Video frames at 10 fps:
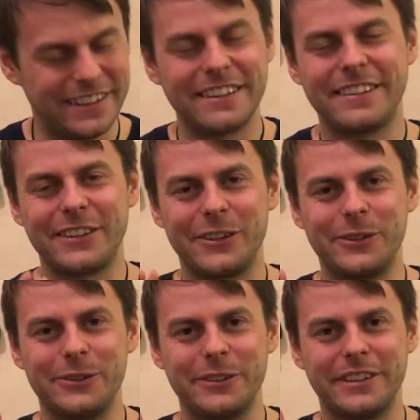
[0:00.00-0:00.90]

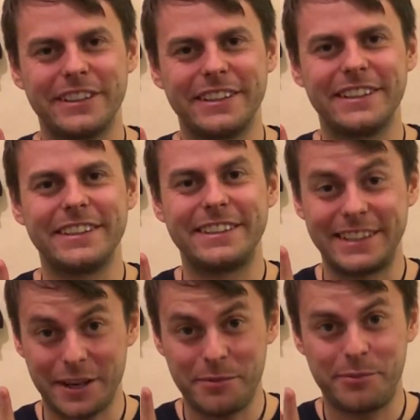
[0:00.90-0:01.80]
So
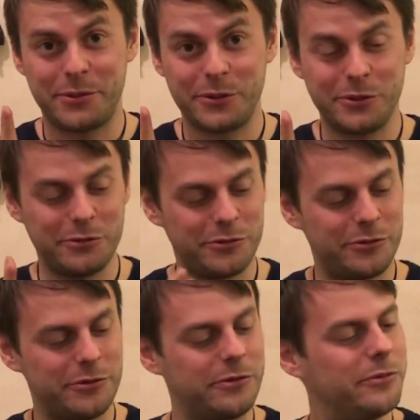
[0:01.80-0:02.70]
stab
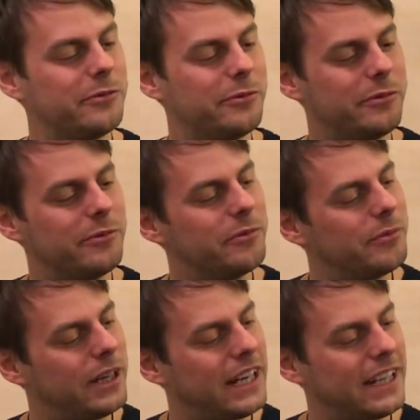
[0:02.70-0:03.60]
proof,
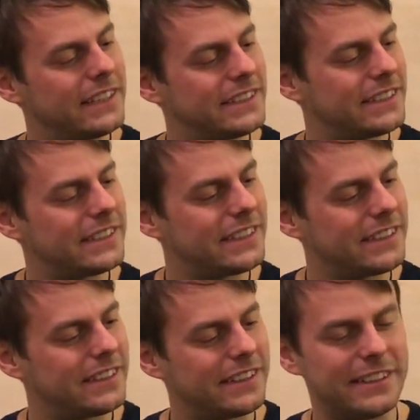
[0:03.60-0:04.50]
but
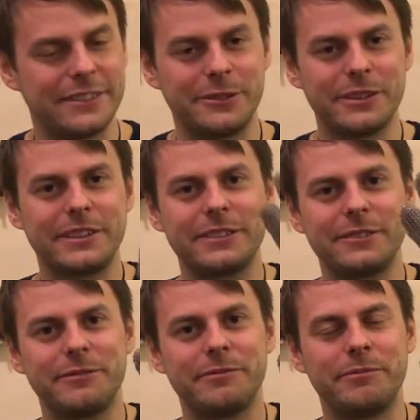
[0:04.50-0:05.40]
what's
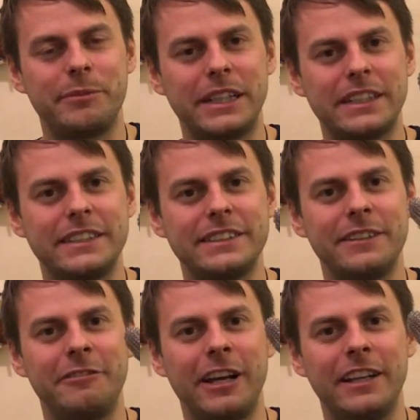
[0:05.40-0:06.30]
big
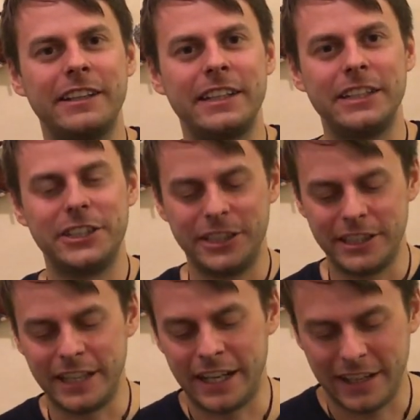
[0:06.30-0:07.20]
disadvantage
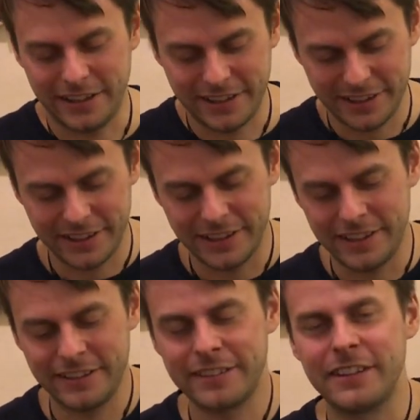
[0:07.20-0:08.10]
that
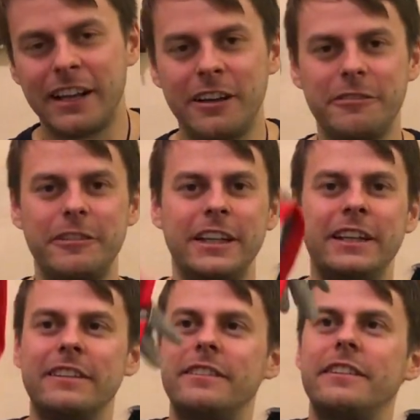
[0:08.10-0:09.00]
this glove
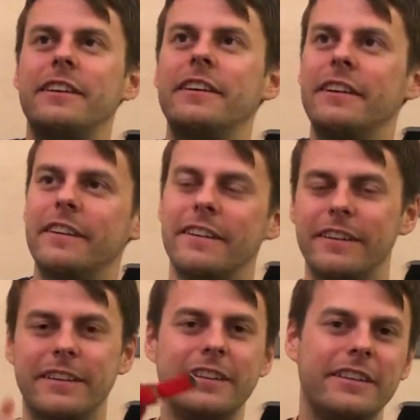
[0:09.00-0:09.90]
is
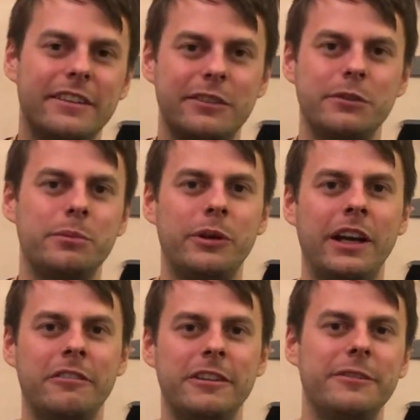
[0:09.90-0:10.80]
super
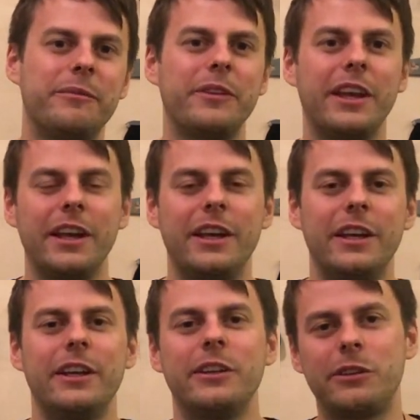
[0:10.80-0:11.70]
heavy.
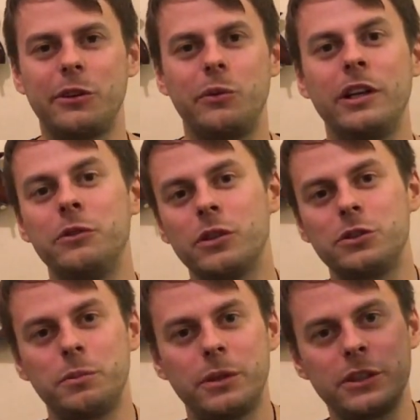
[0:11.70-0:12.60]
So when you want
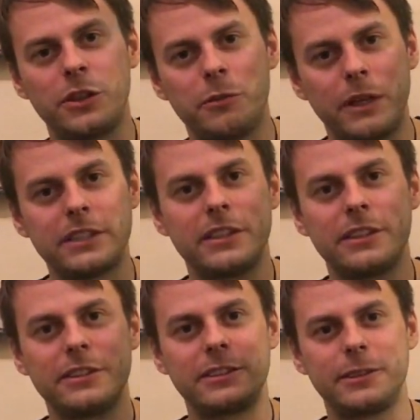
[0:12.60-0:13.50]
to build your
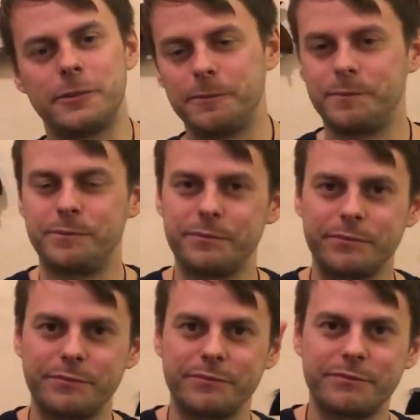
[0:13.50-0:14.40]
muscles,
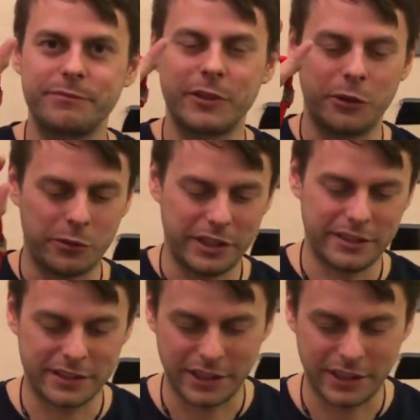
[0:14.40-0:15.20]
go with this